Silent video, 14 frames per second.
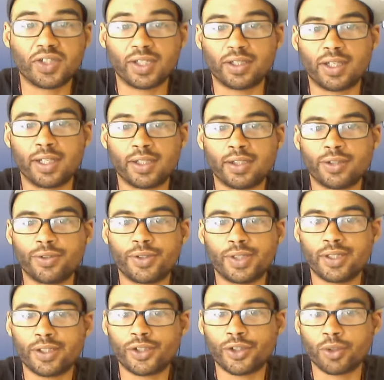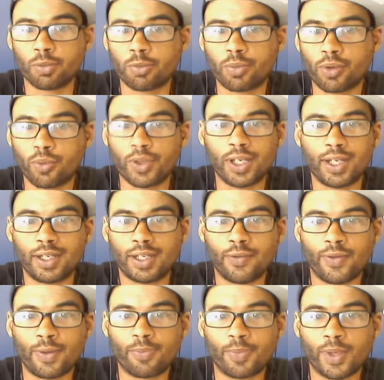that let us lose to the Super Bowl. We didn't give
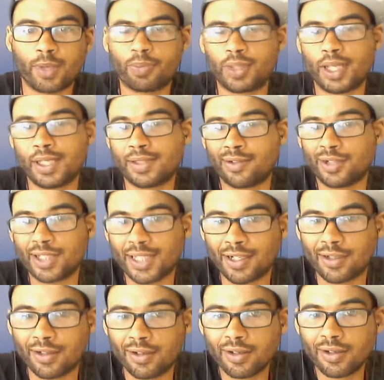up big plays all year.